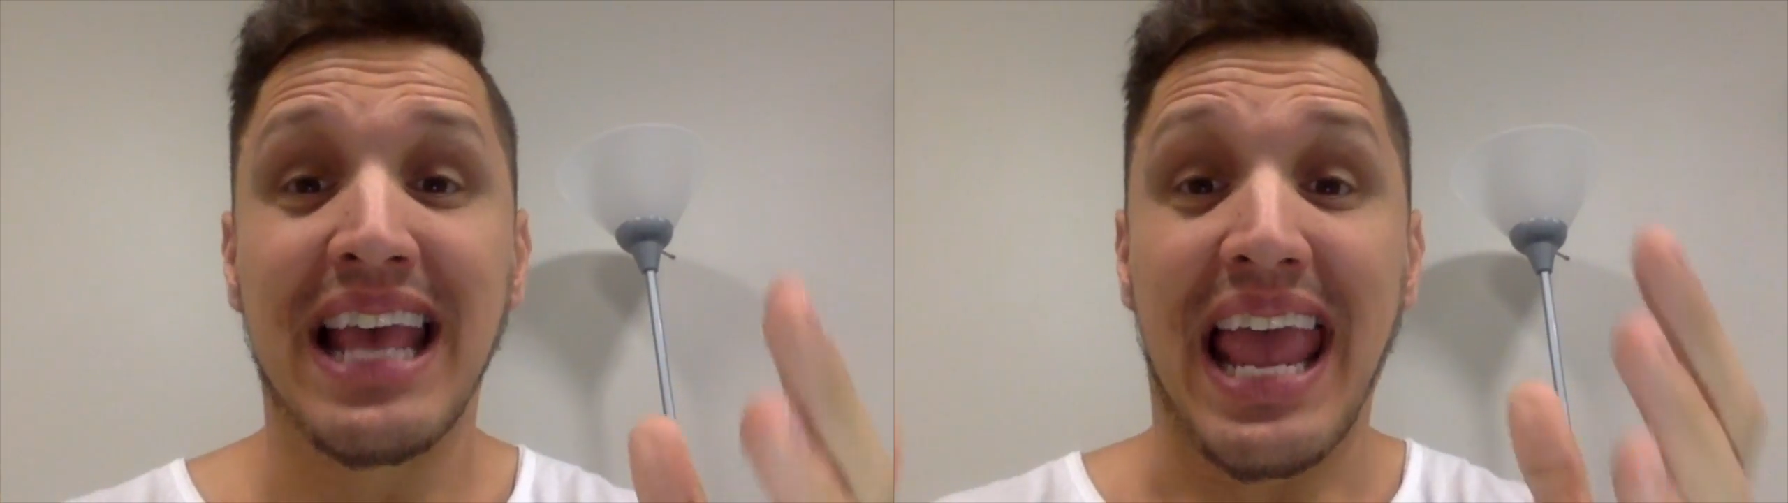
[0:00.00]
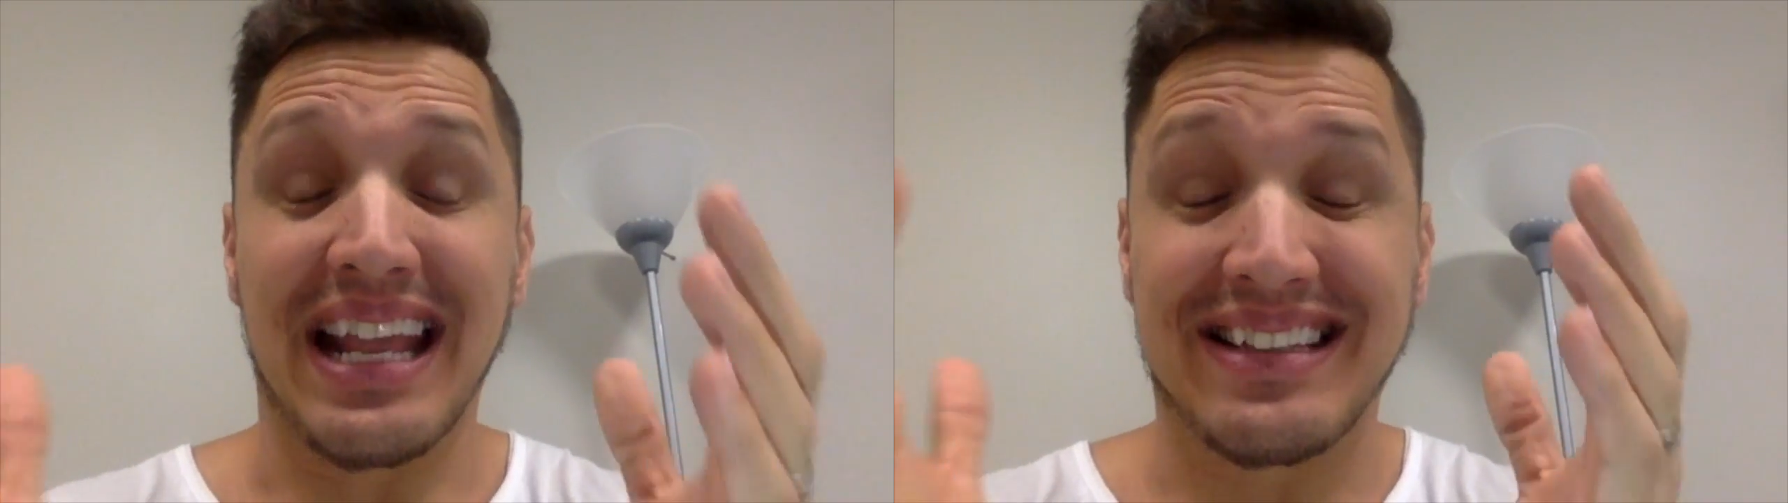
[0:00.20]

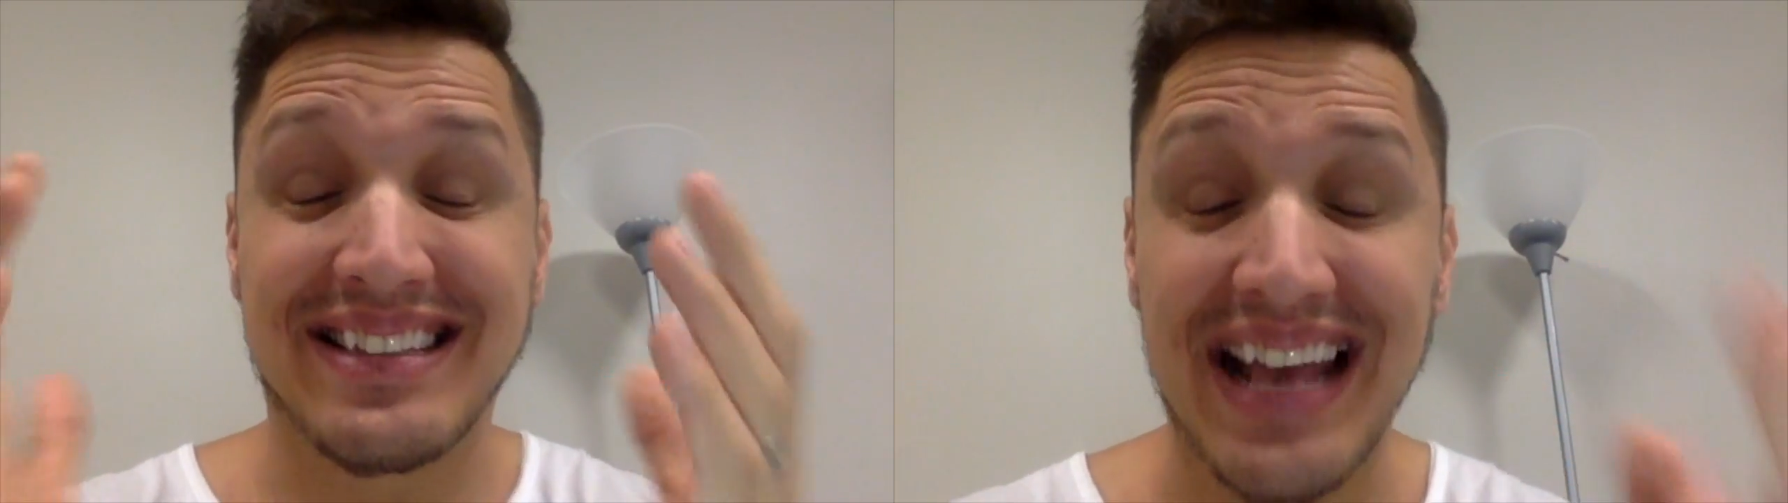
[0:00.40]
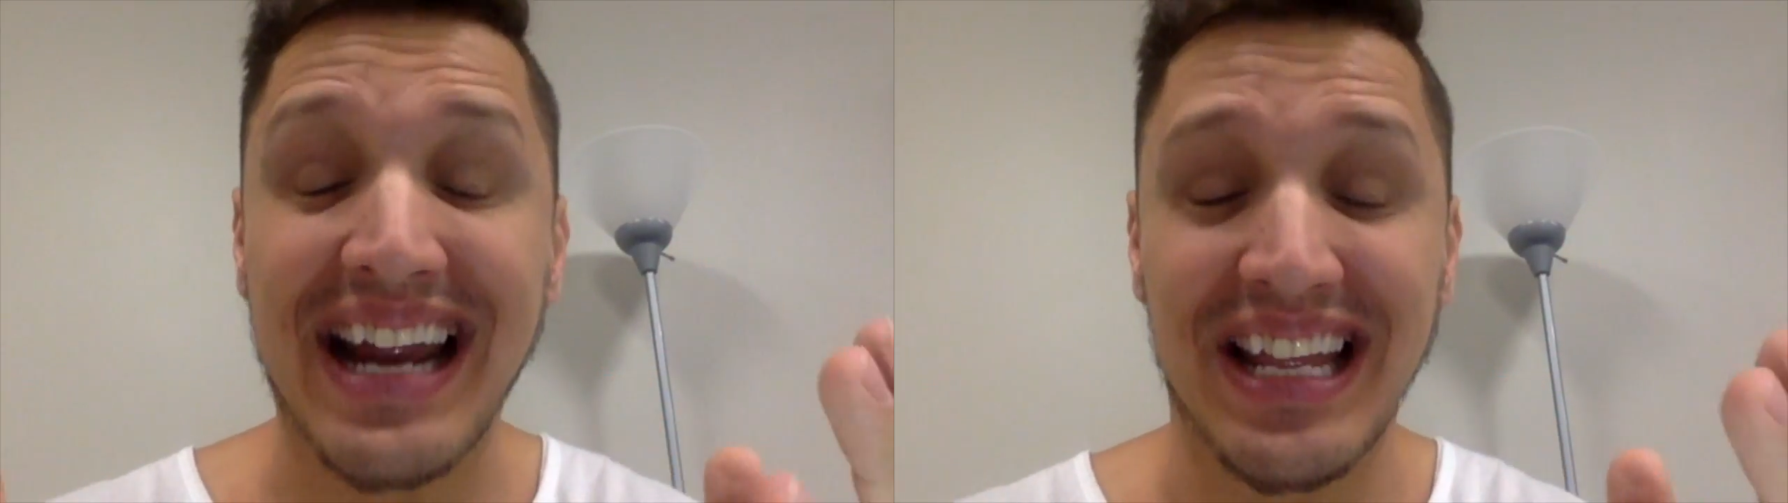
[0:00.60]
and
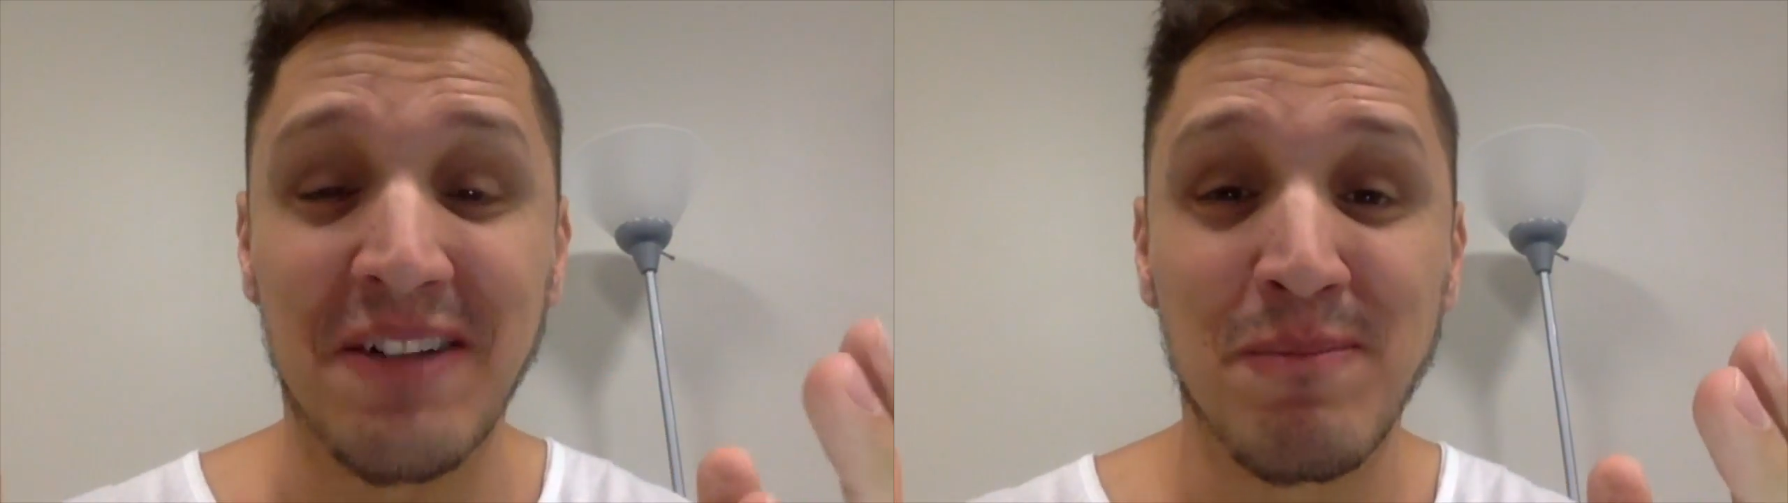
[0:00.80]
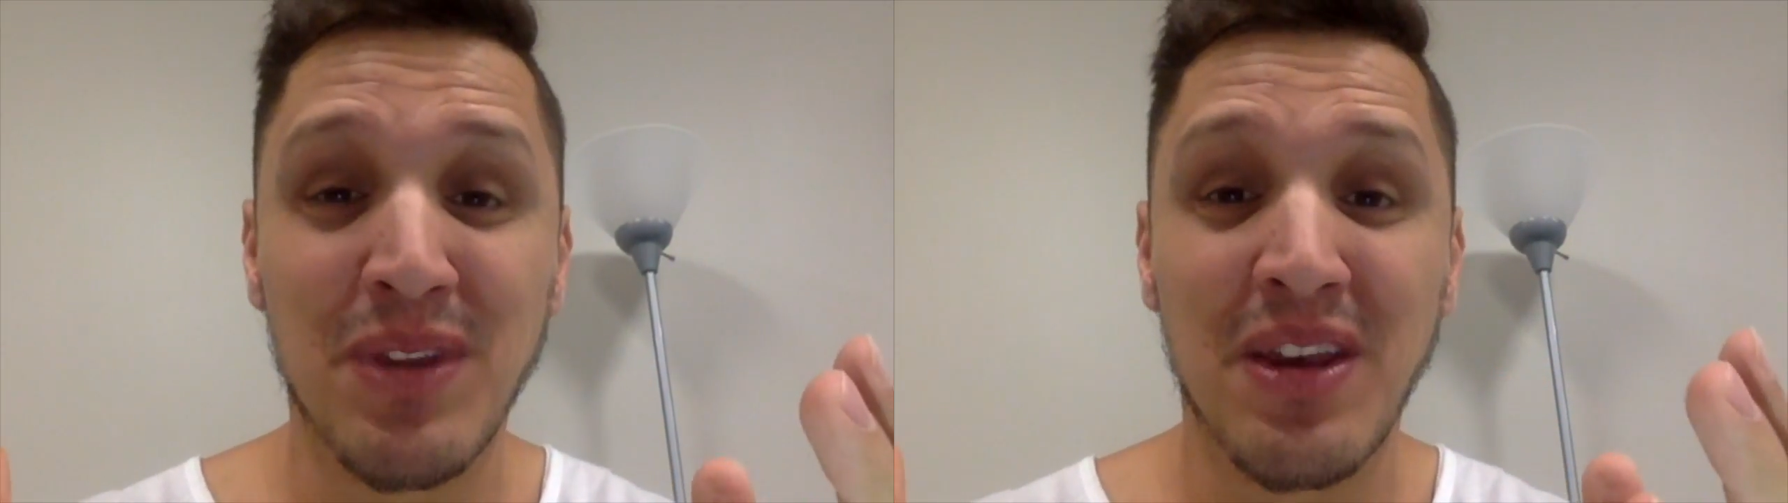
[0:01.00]

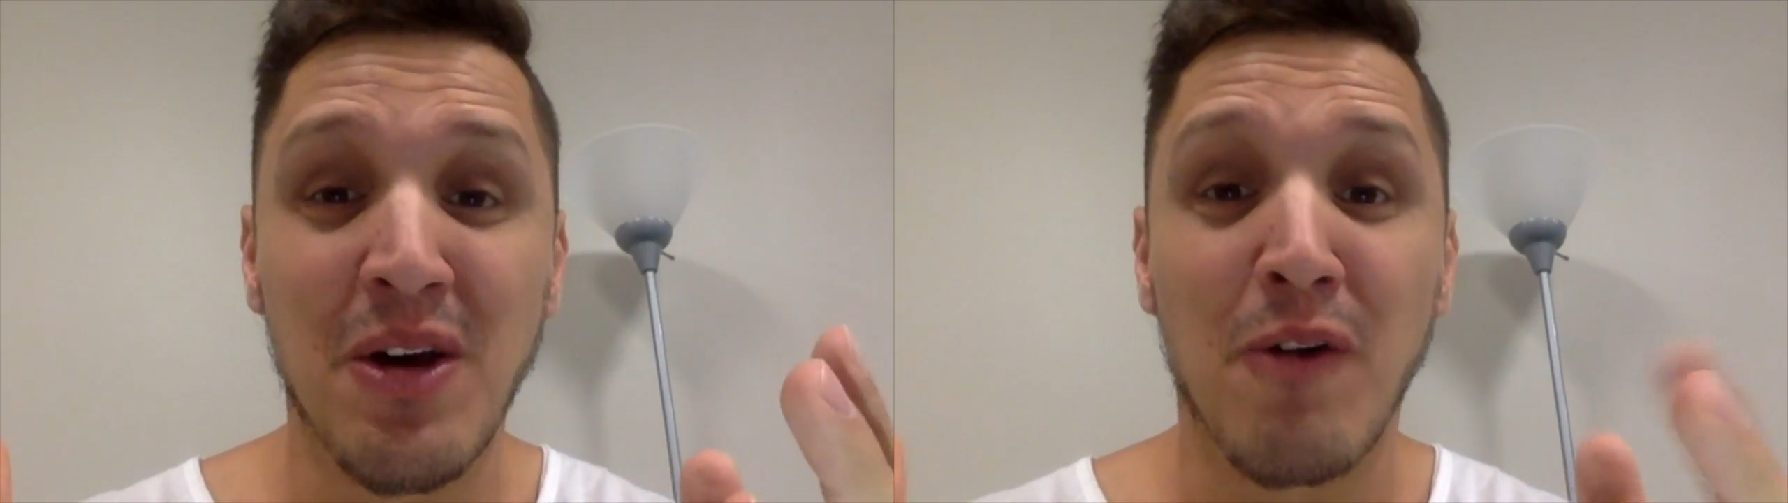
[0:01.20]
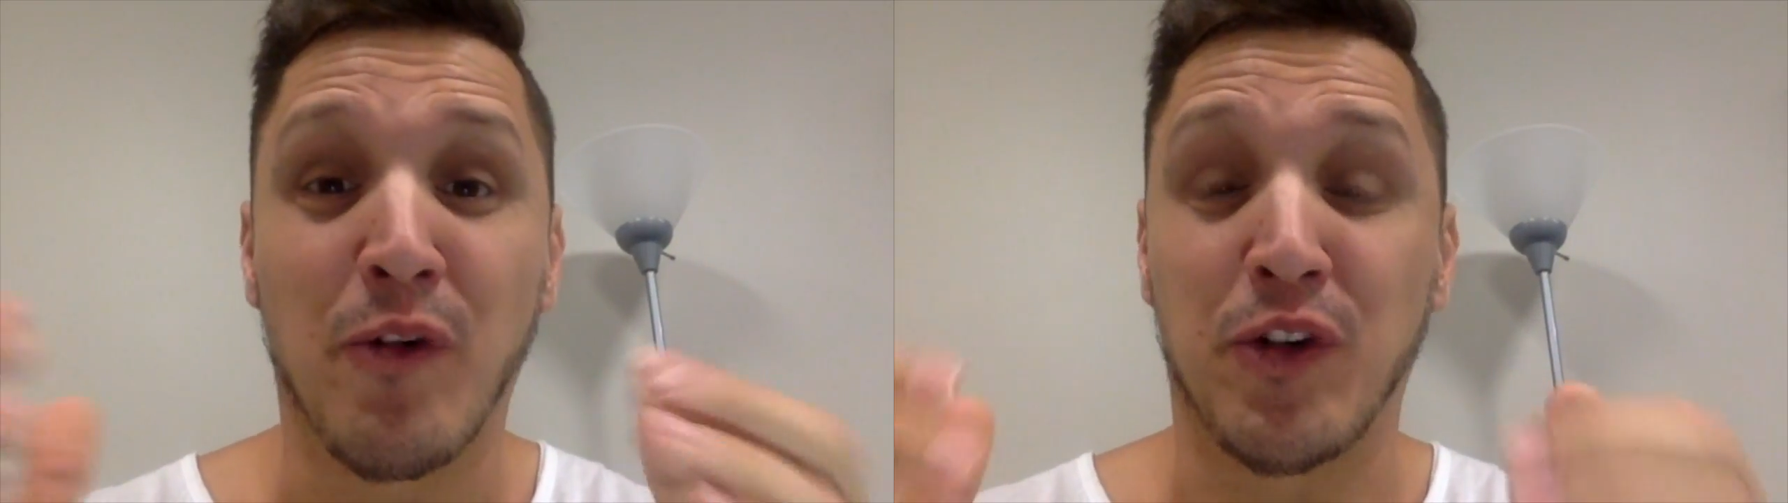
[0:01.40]
excited for